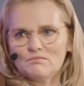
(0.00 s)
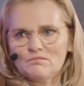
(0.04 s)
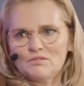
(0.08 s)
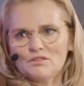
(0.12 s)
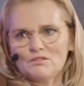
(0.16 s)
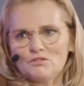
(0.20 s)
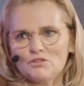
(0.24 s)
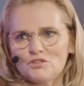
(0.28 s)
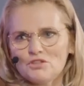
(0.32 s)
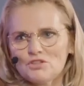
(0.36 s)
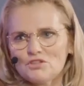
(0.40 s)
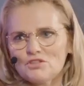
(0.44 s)

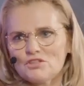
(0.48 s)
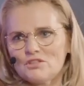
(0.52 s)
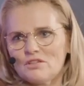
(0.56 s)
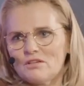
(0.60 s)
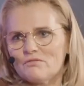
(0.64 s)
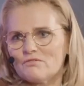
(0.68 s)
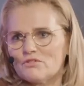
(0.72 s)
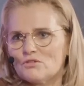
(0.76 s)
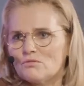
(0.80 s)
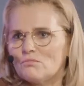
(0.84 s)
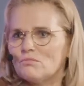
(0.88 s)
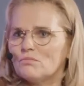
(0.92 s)
You just
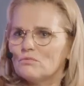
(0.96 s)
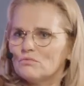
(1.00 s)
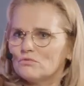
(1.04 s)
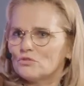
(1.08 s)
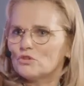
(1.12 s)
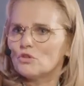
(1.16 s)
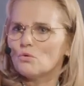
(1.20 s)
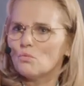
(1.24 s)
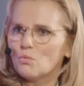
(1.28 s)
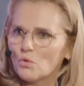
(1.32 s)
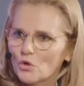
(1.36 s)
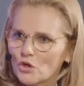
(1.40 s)
have
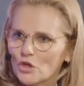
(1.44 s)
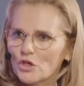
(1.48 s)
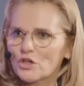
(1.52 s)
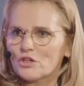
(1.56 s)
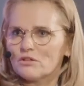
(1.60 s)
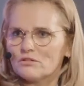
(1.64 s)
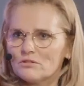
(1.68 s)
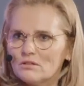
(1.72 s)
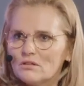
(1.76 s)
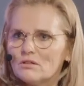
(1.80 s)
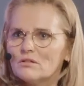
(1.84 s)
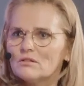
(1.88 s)
to
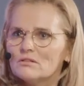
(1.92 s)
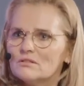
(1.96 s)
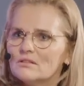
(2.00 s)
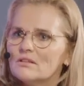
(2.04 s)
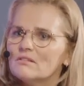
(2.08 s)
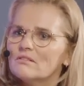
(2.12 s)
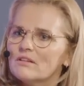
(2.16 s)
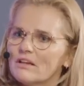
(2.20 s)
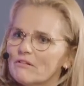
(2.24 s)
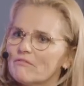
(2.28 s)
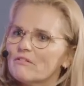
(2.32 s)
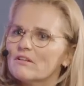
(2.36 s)
work
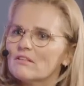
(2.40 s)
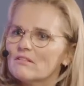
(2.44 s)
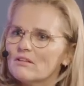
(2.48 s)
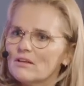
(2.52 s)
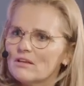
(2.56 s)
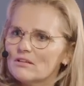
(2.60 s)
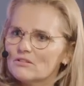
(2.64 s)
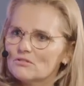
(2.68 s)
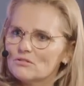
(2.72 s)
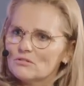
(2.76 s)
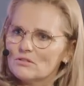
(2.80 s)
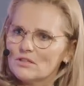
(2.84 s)
on
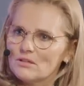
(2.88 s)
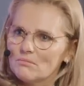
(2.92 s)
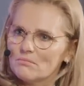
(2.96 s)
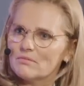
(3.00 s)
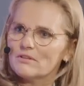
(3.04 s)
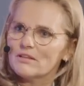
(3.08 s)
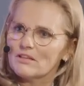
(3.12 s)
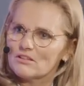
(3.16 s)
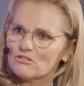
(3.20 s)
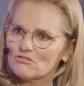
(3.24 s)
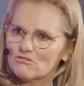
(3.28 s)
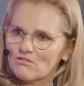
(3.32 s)
everything to keep
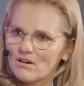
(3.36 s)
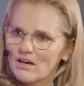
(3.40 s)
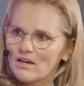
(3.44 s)
things